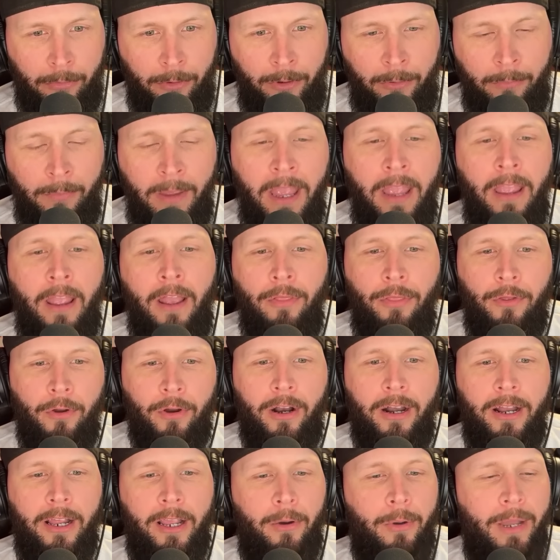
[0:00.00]
room. They're
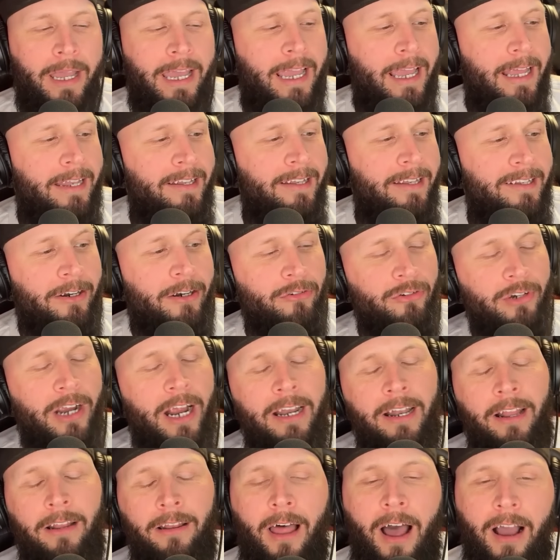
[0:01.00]
right. going to go ahead and start
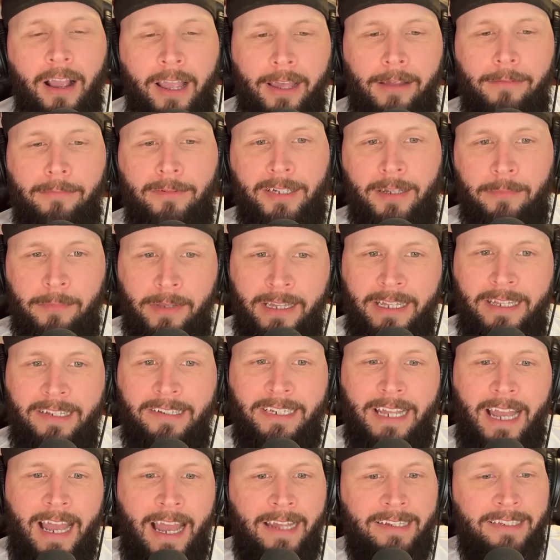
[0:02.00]
trying to lock up some of
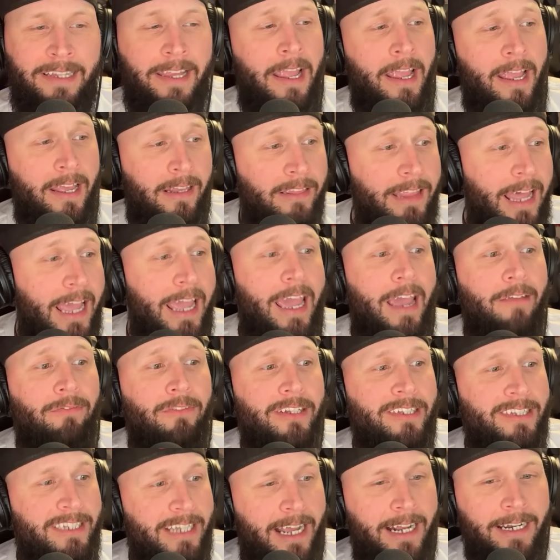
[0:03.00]
these guys. They have
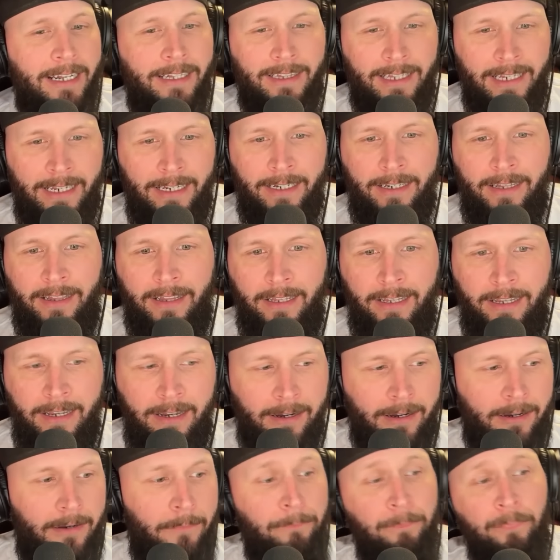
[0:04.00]
to sign at the end of the
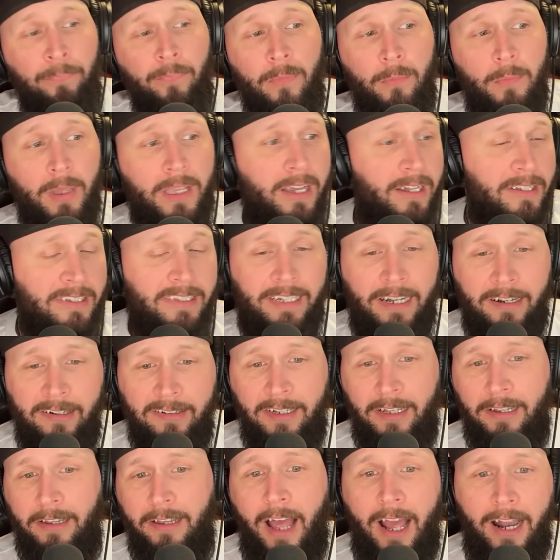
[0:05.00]
year because
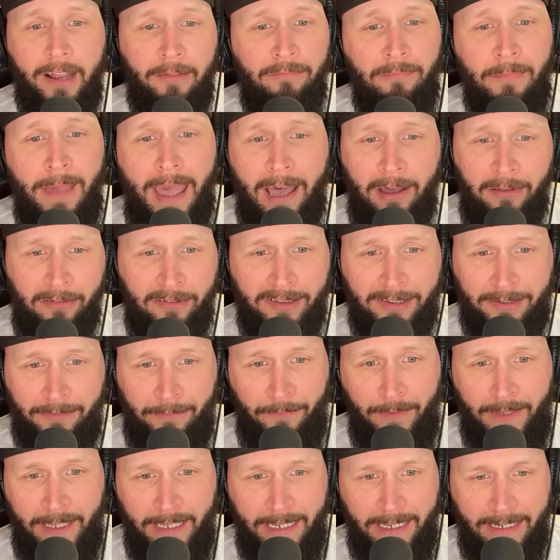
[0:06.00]
there's a lot of mouths to
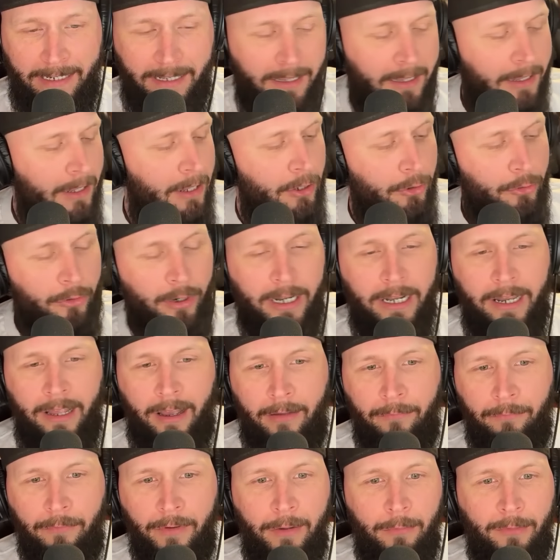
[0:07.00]
feed. Creed
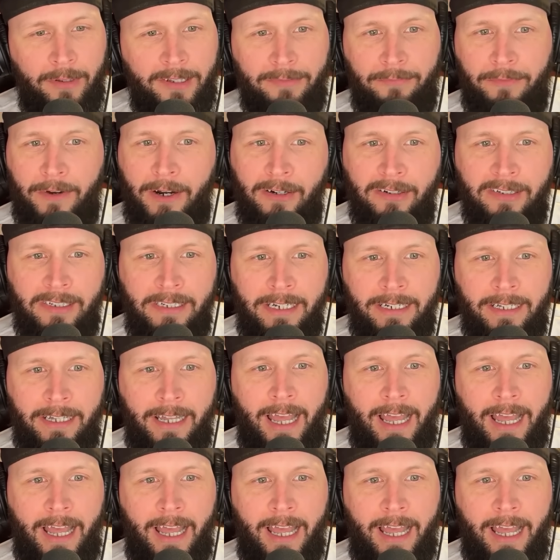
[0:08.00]
Humphrey was first in